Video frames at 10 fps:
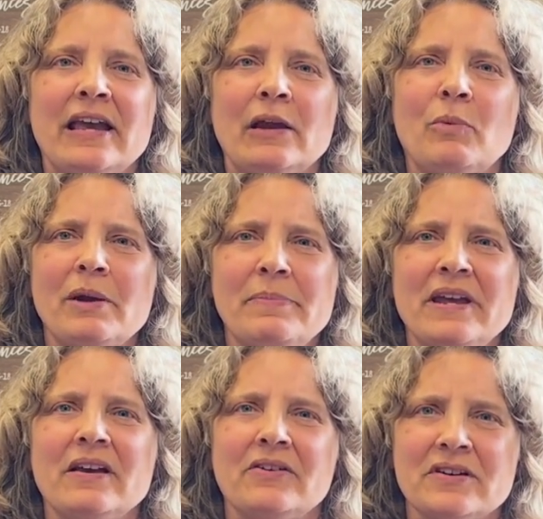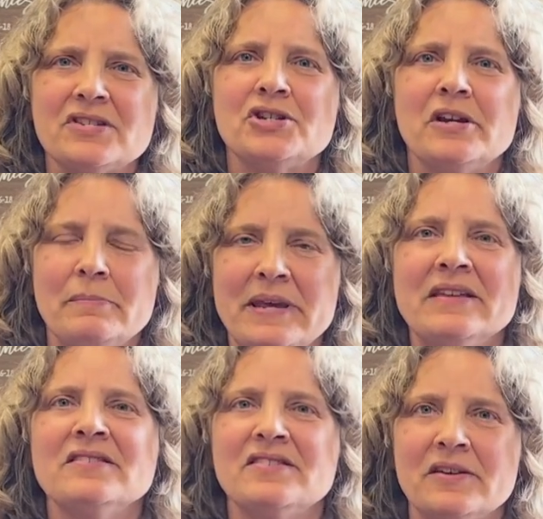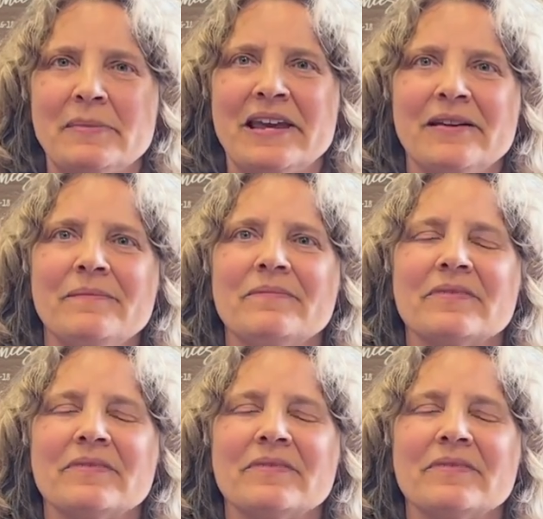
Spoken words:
and what being a Christian means to me.